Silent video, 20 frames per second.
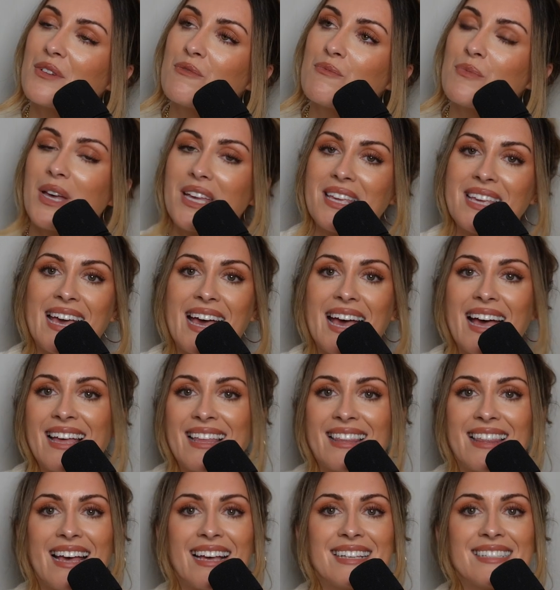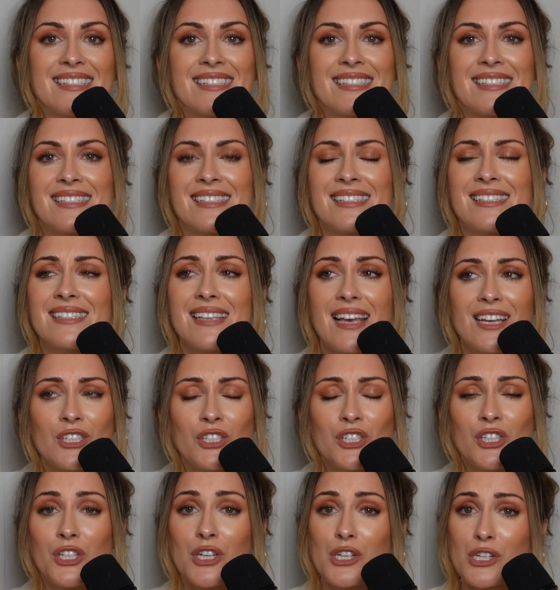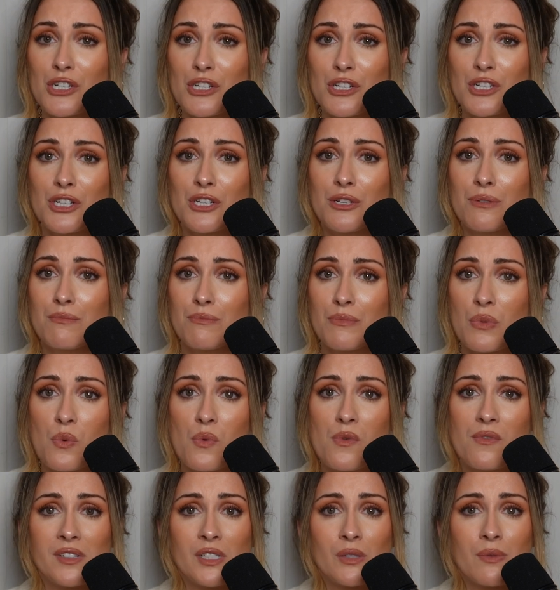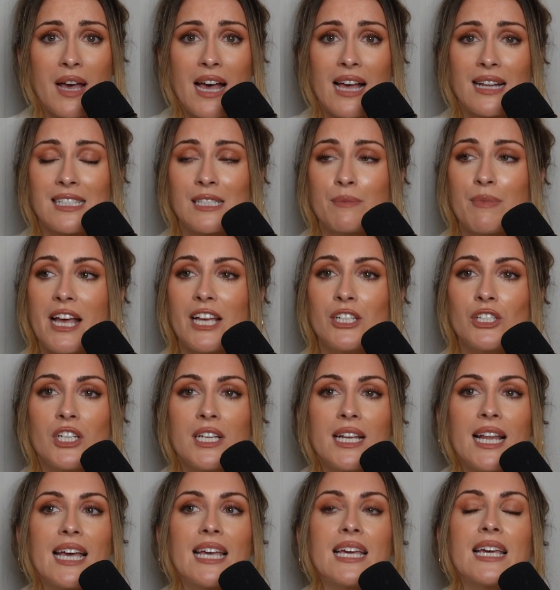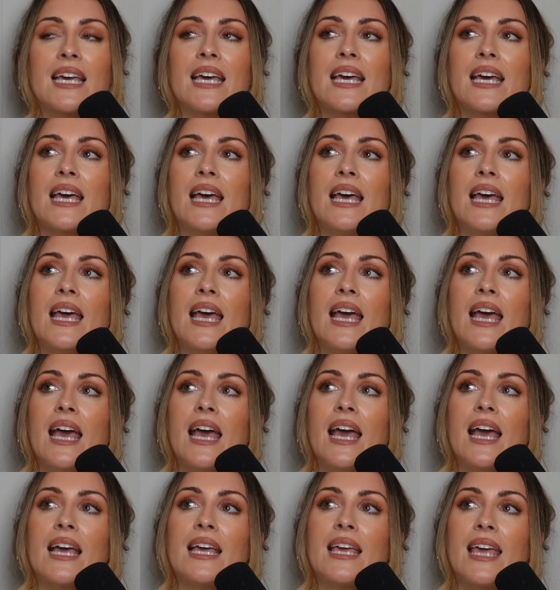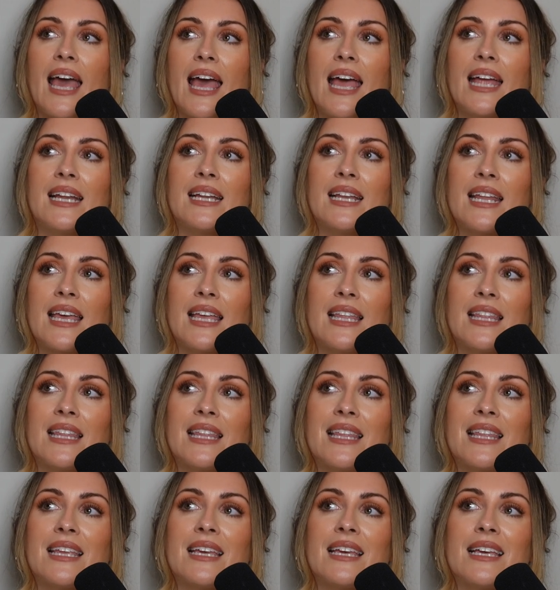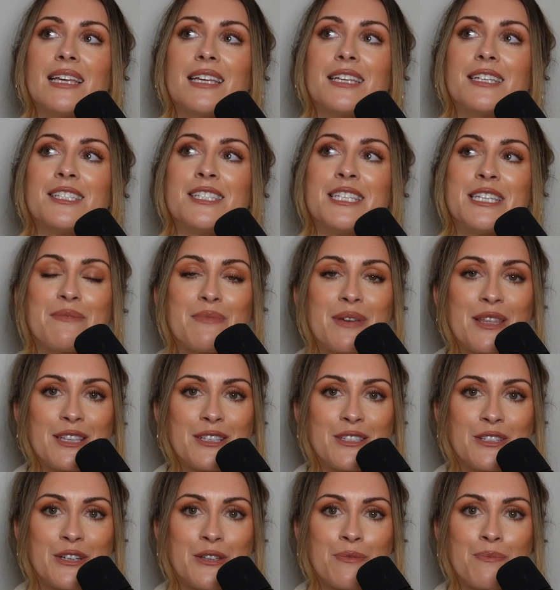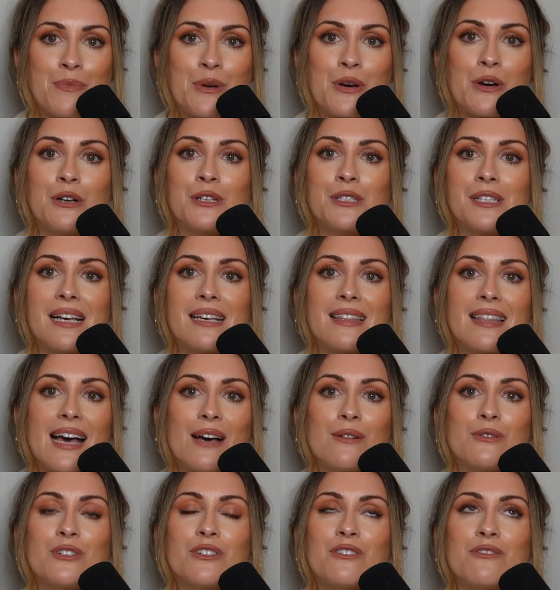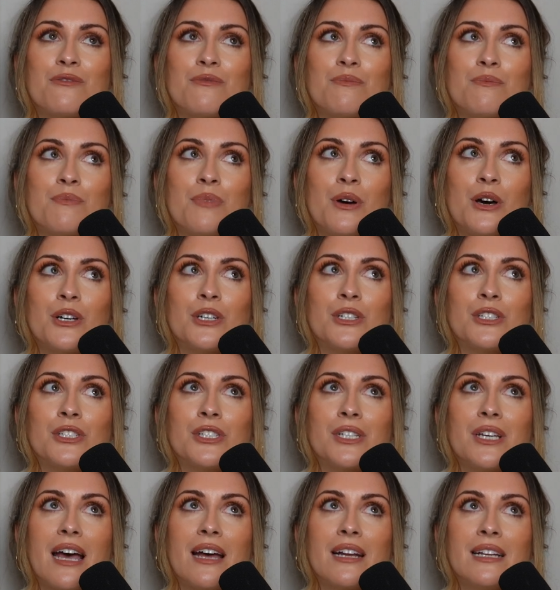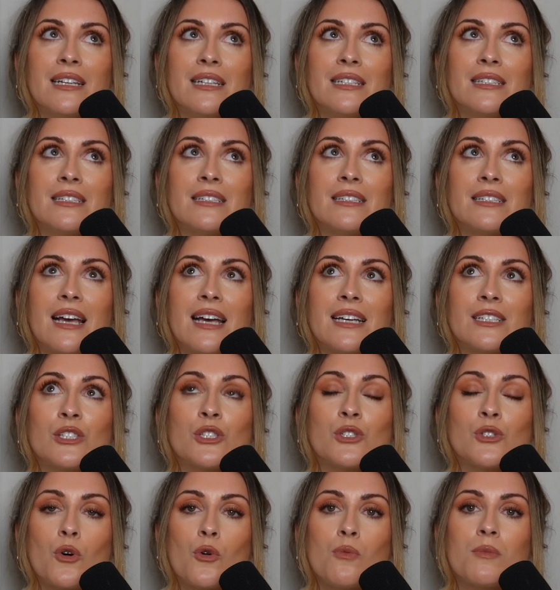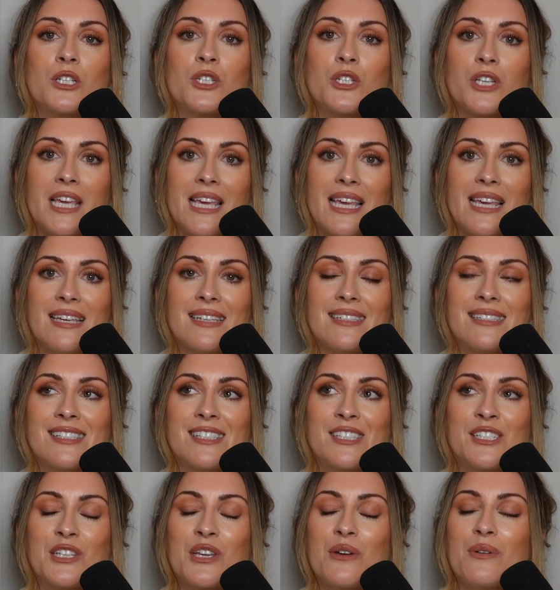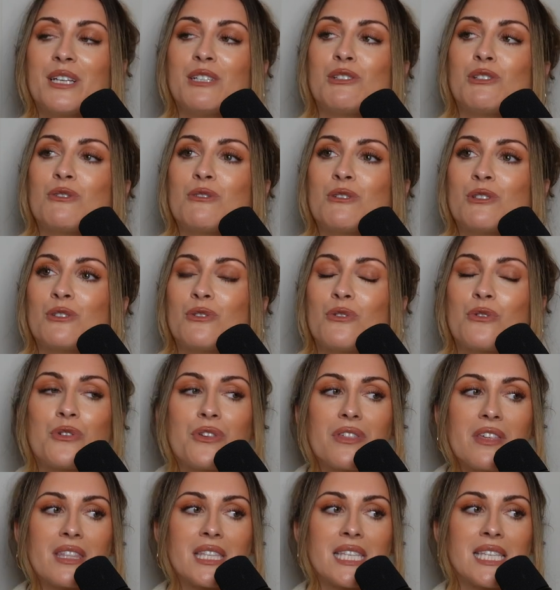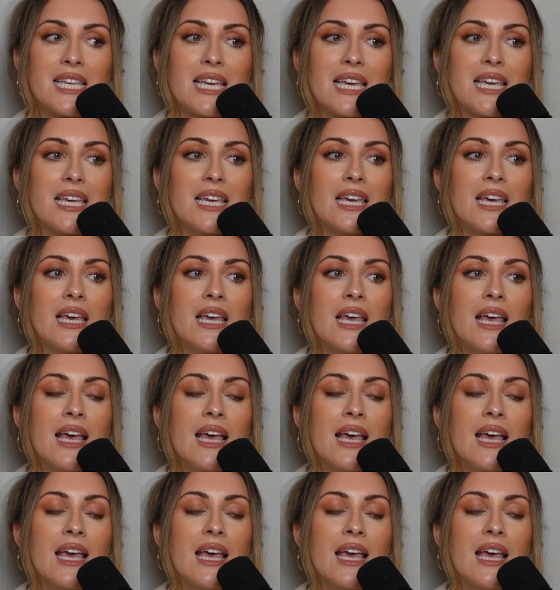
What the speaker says: But yeah, that's such a good move as well, especially getting in to your mother's good books. That would have put her in at so much ease. Do you know, I saw a story the other day,